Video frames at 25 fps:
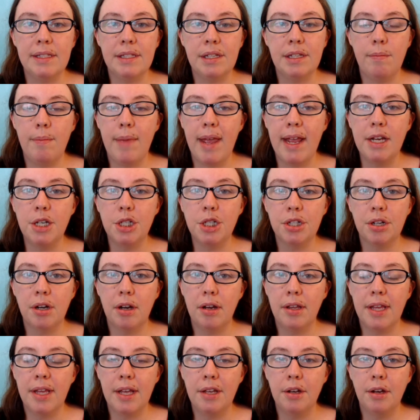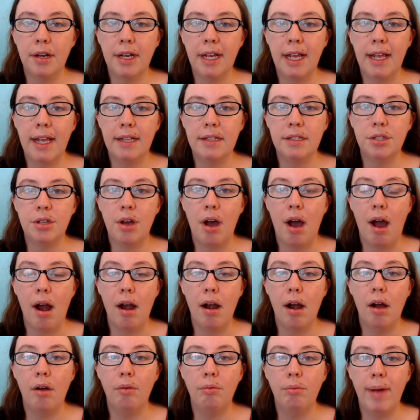is to make sure that your kids
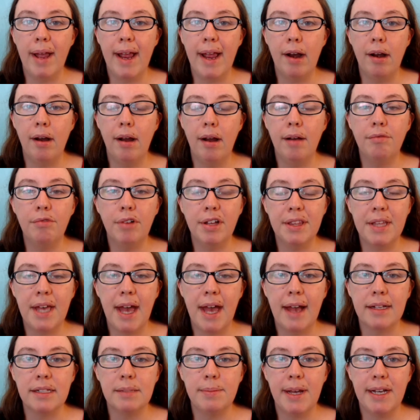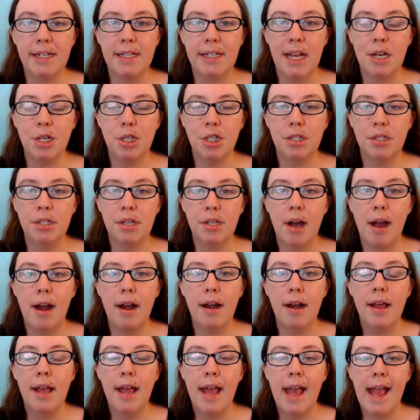are aware of what the expectations
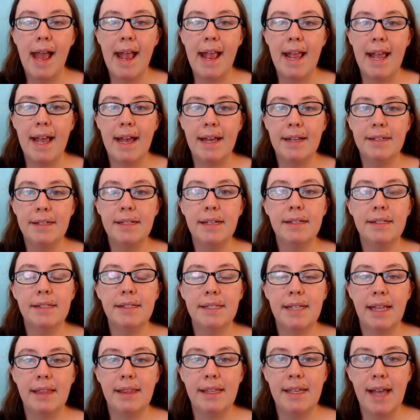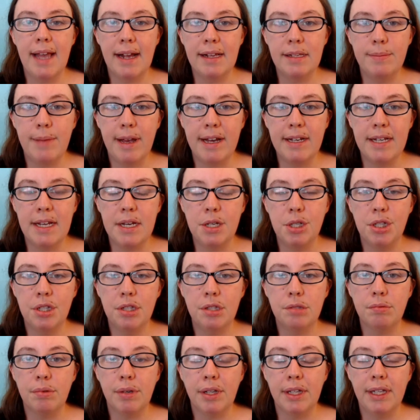are and to set the
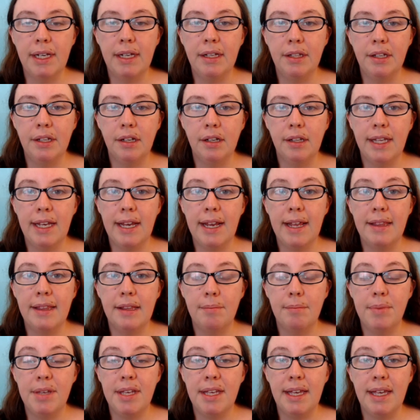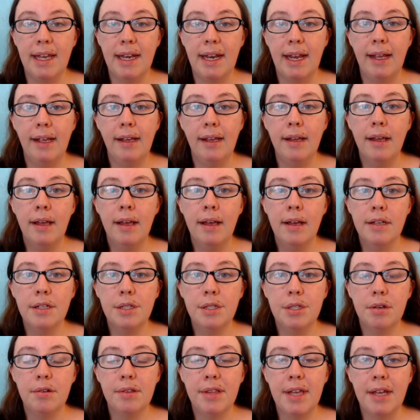expectations really clearly in the beginning
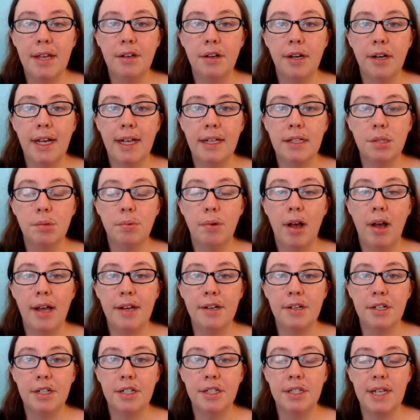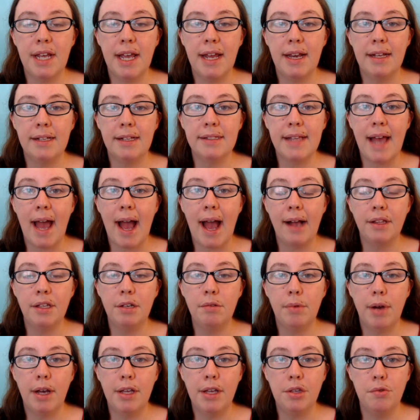so that your kids will understand
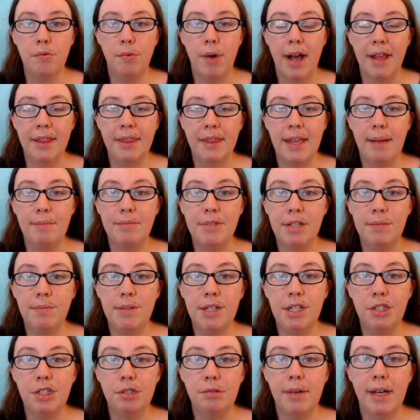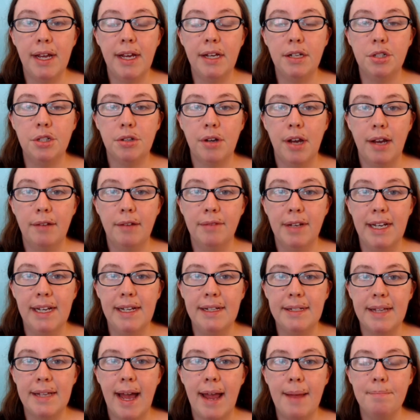exactly what you want them to be doing during
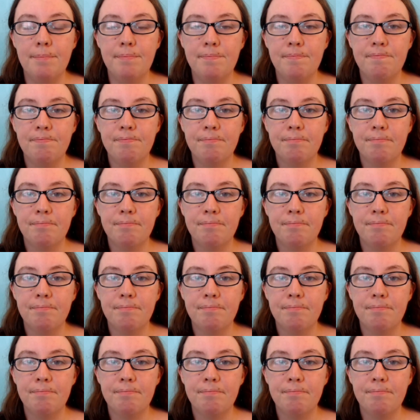reading time.